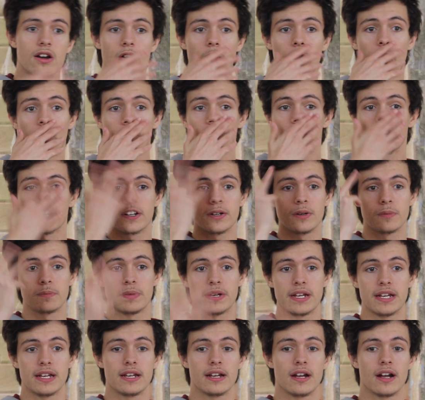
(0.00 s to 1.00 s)
Or it could
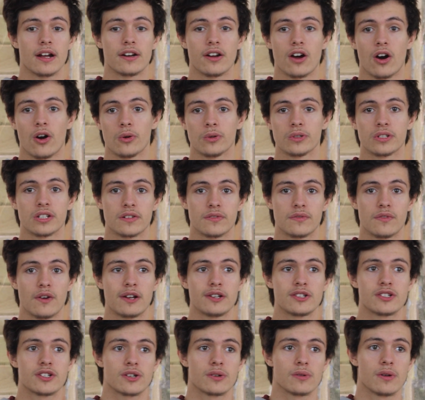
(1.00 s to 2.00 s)
be an old
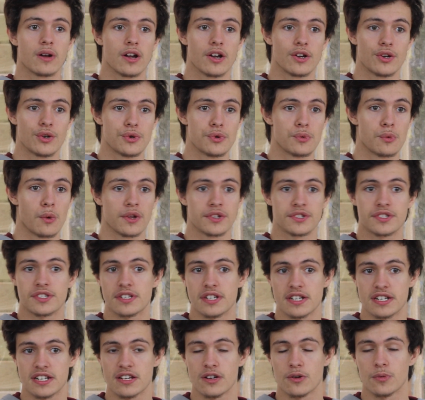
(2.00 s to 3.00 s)
adventurer who wants
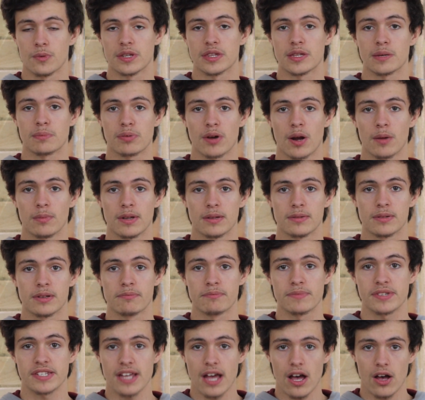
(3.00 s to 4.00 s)
to deal with the problem
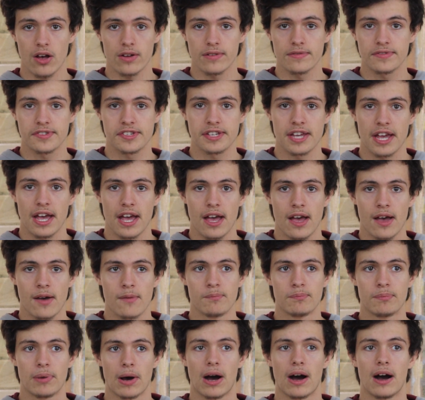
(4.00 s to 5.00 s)
themselves,
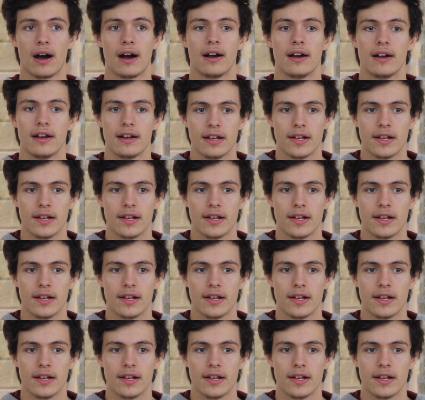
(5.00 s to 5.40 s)
but